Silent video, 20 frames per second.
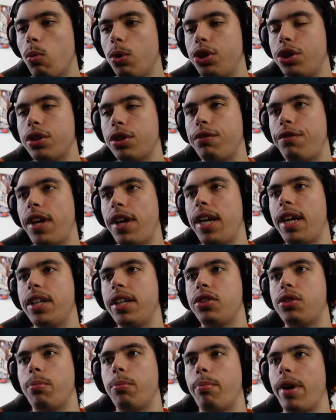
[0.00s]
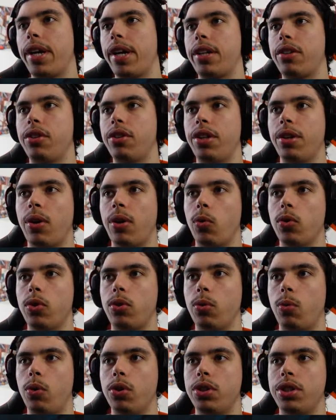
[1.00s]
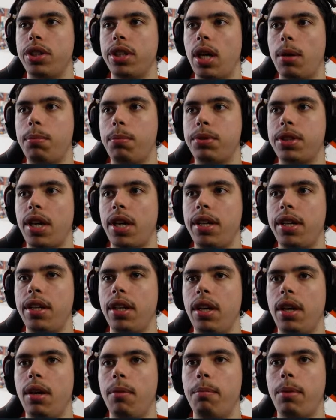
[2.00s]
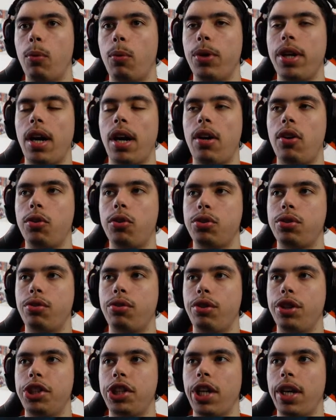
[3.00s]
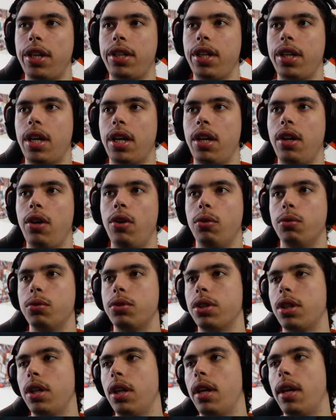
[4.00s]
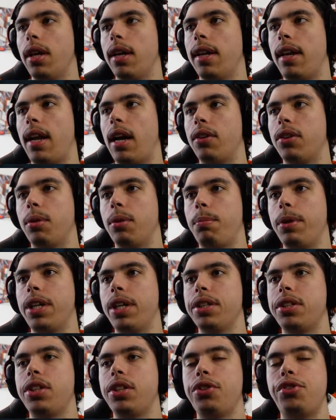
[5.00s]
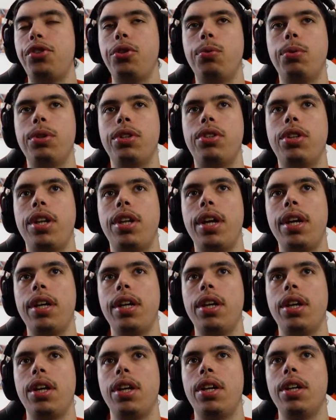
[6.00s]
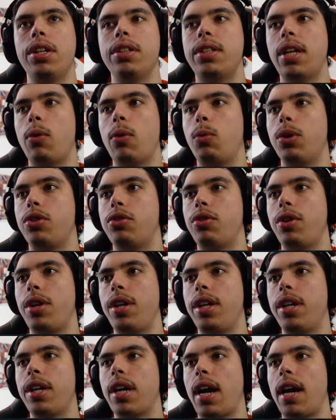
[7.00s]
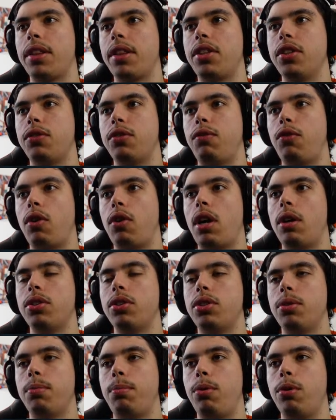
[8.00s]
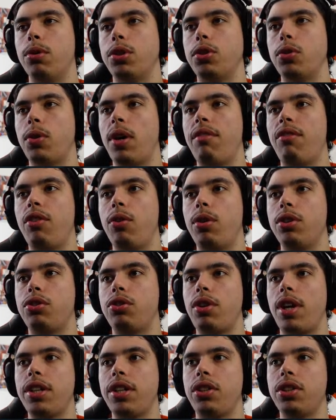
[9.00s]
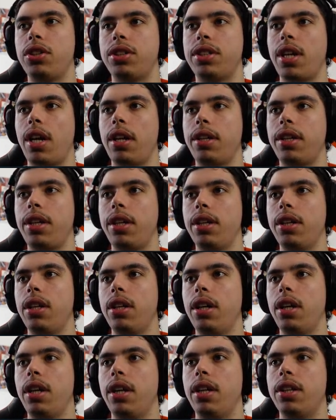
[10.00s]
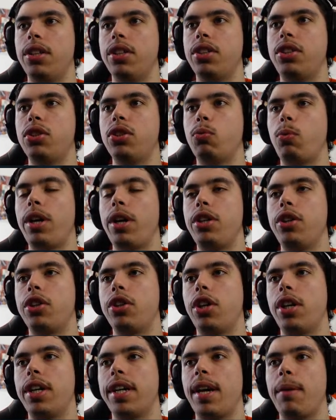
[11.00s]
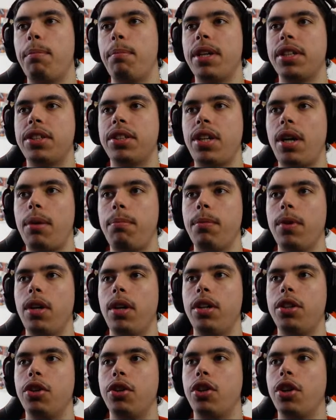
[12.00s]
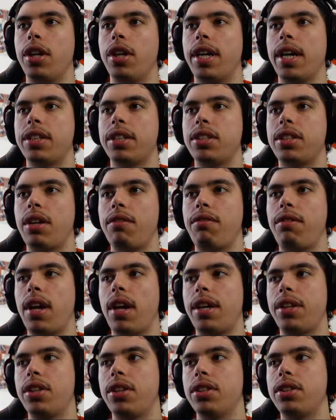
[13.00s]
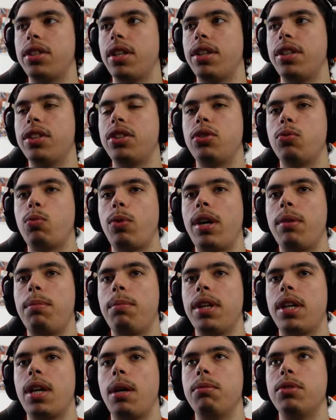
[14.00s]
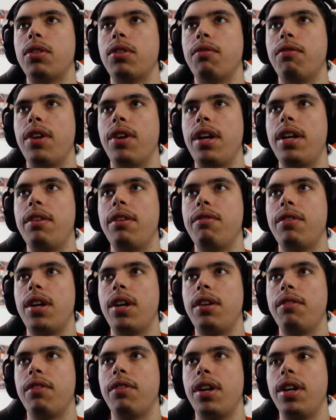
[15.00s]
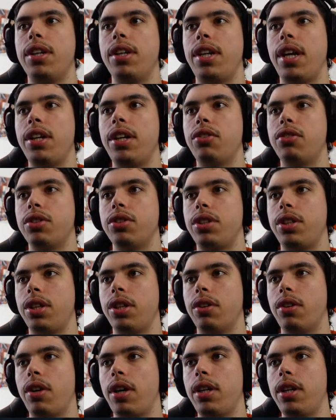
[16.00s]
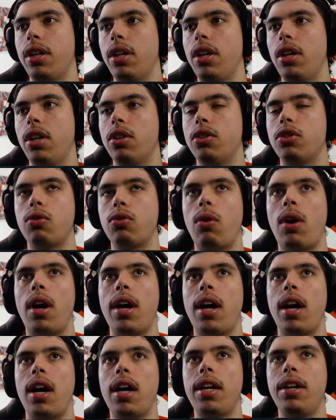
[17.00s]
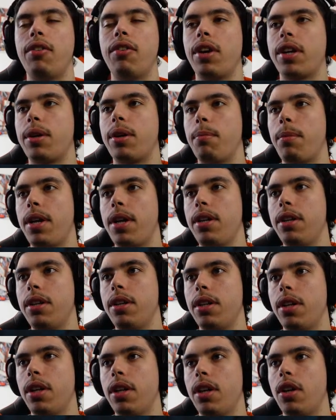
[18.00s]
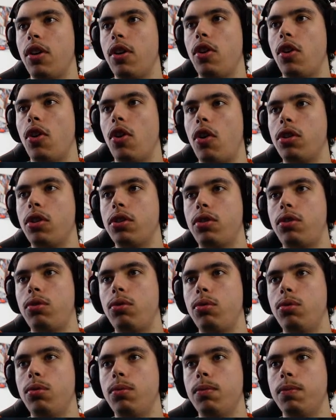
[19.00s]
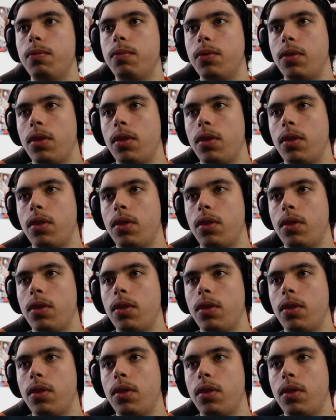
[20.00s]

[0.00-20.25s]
We're just failing to break towards the upside, but we are also rejecting our lows. Now, the biggest issue with today is that we're trading at this 4 hour support. So everyone trying to sell here, this is where you're going to get messed up. You're going to get stuff like this. And this is where it becomes very, very, very dangerous here, right? So I highly recommend not to.